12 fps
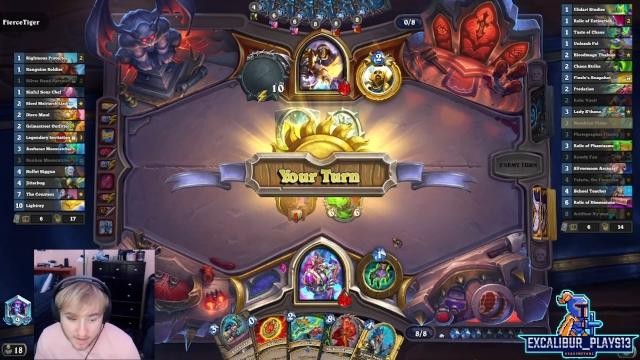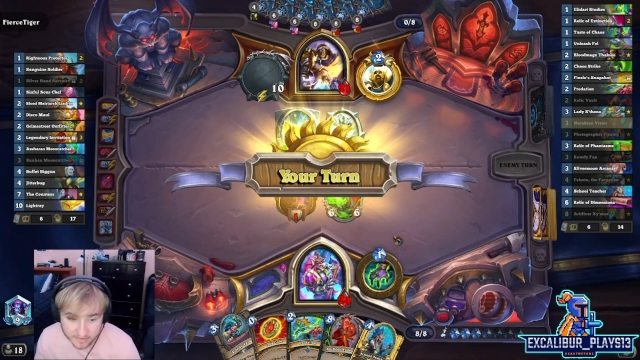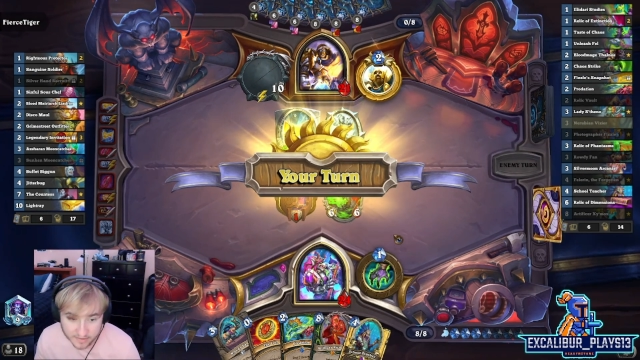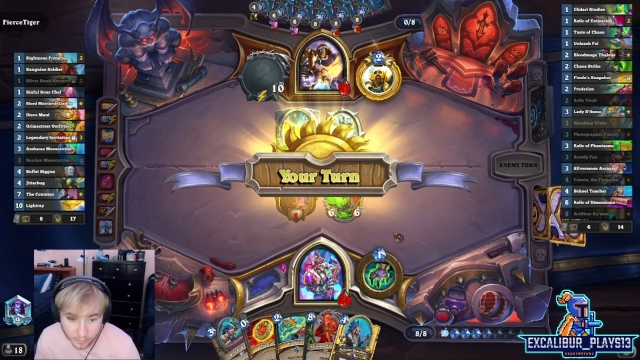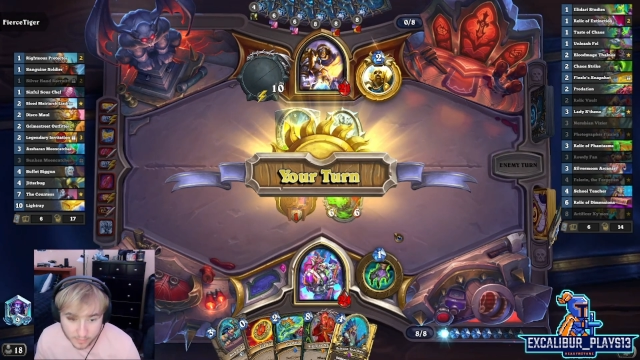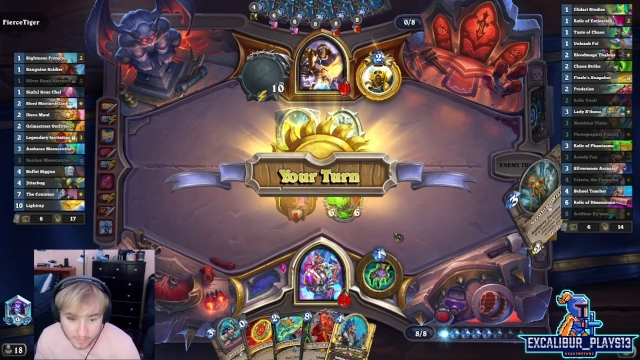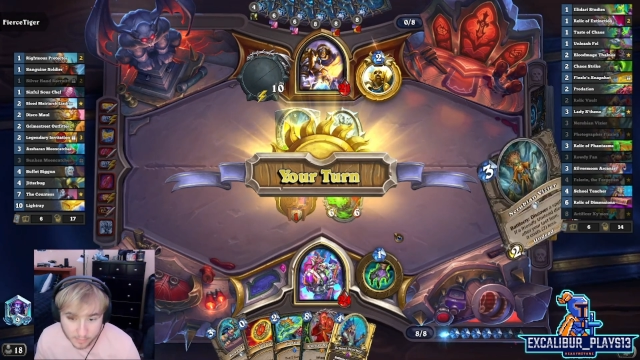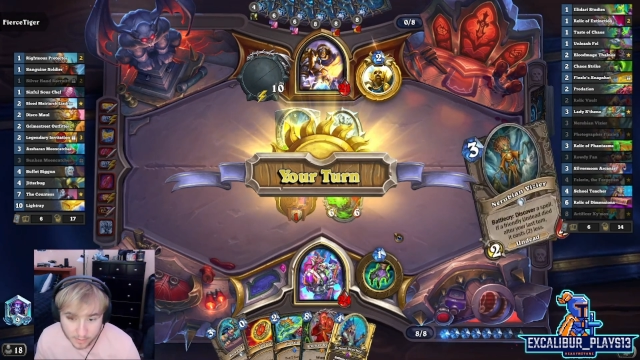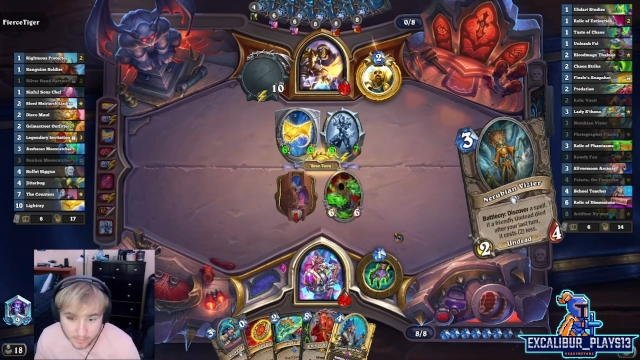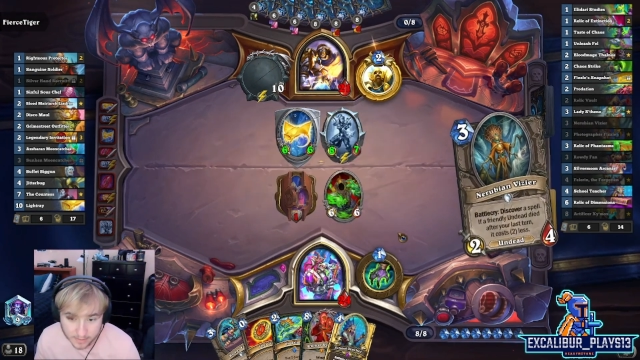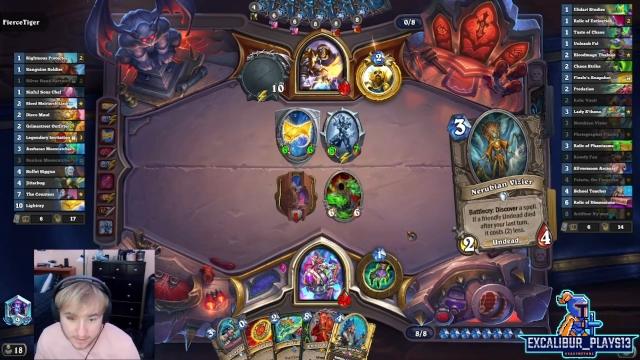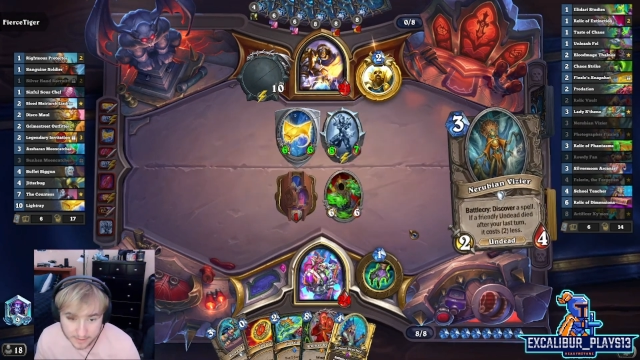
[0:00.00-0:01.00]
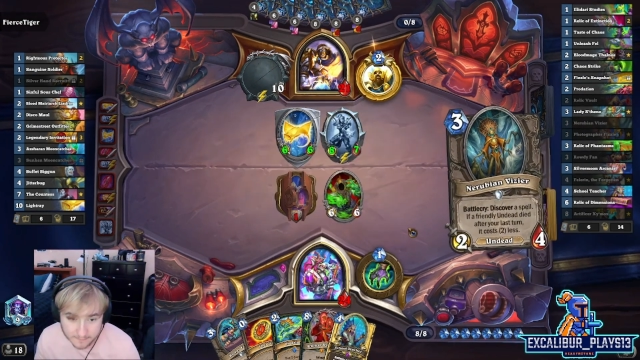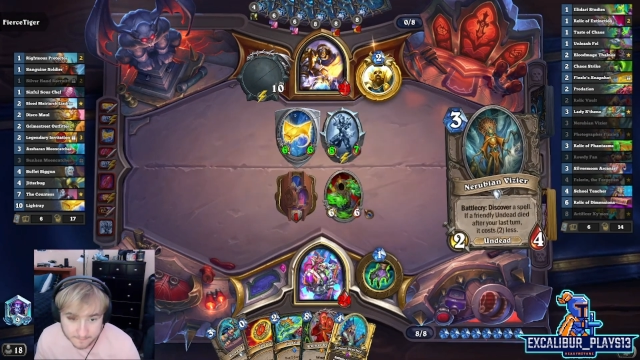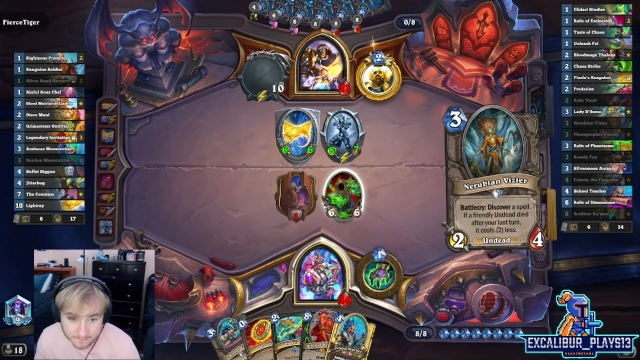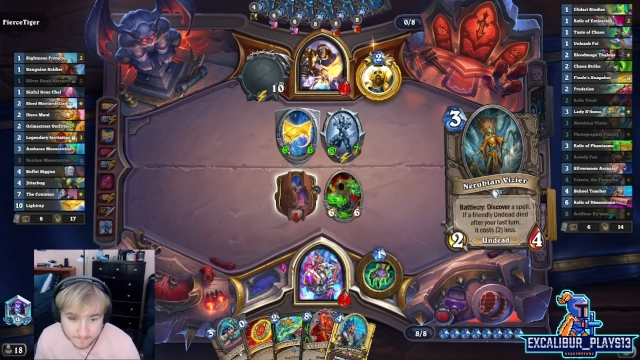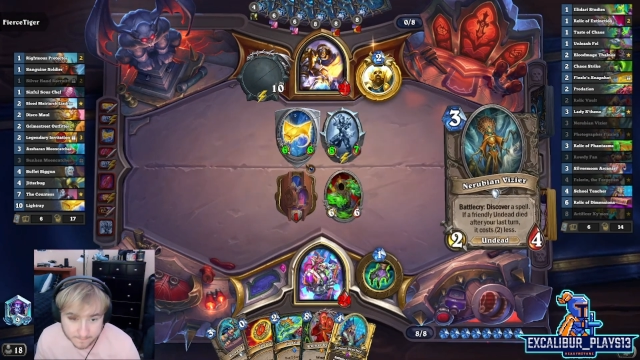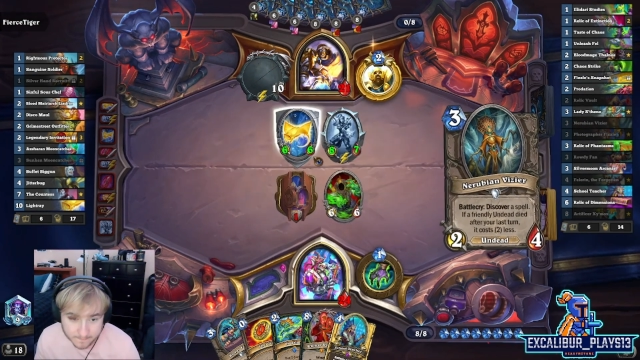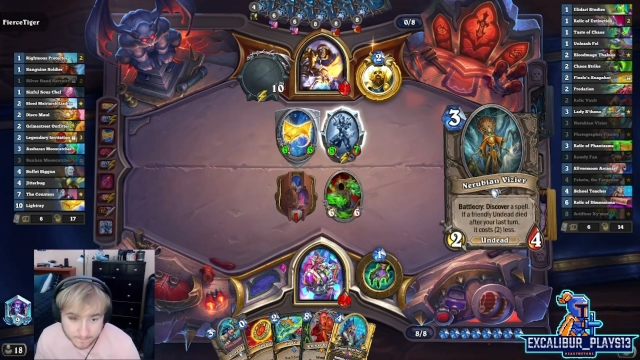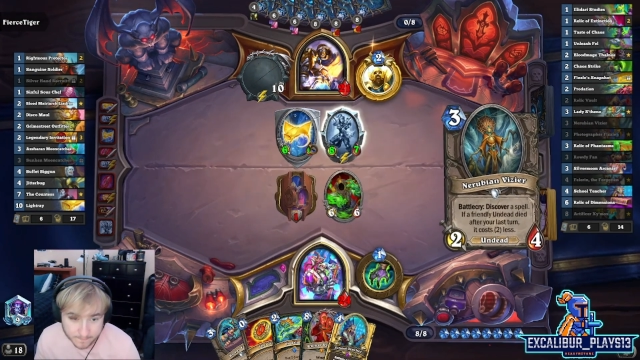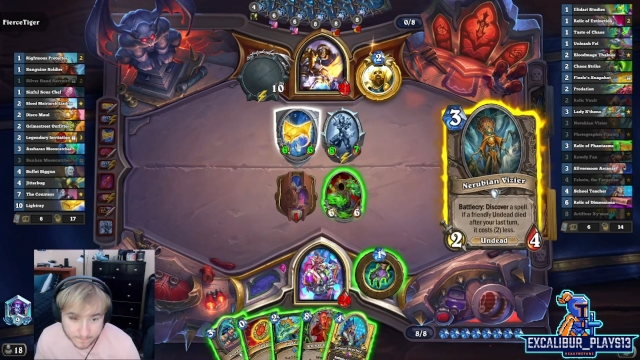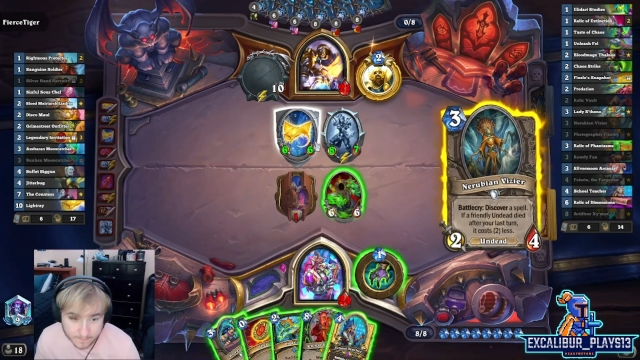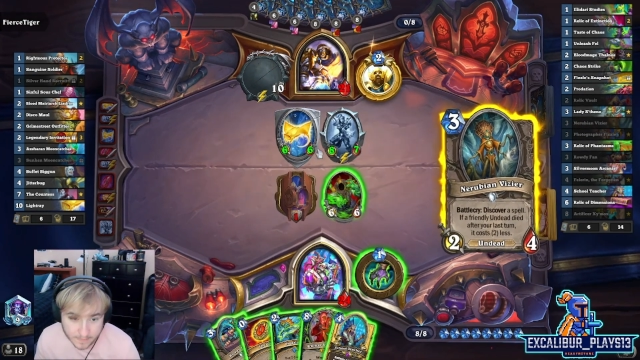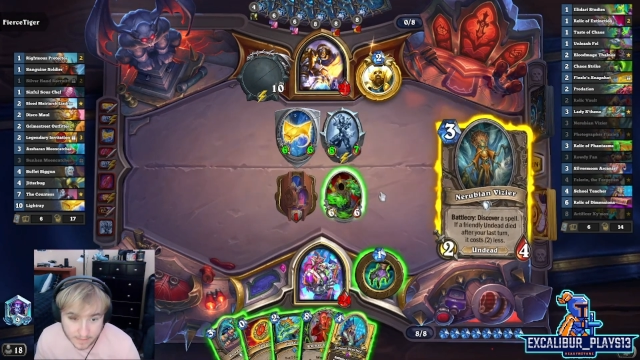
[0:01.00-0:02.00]
here will be pretty big, and
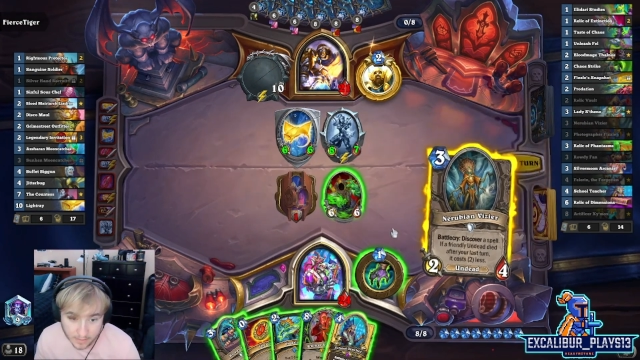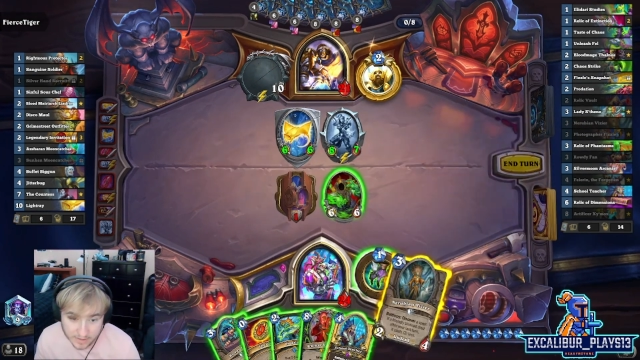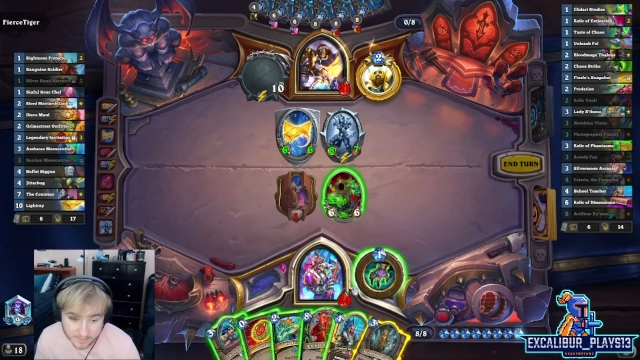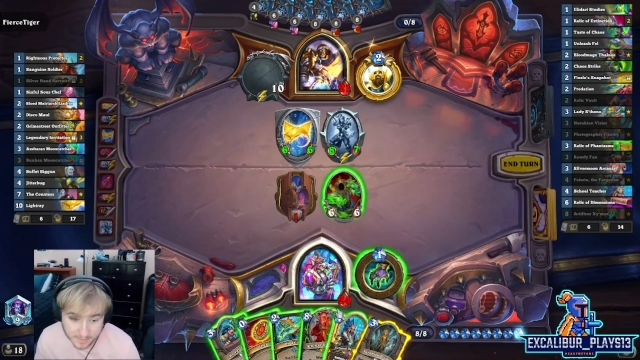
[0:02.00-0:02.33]
I'll actually be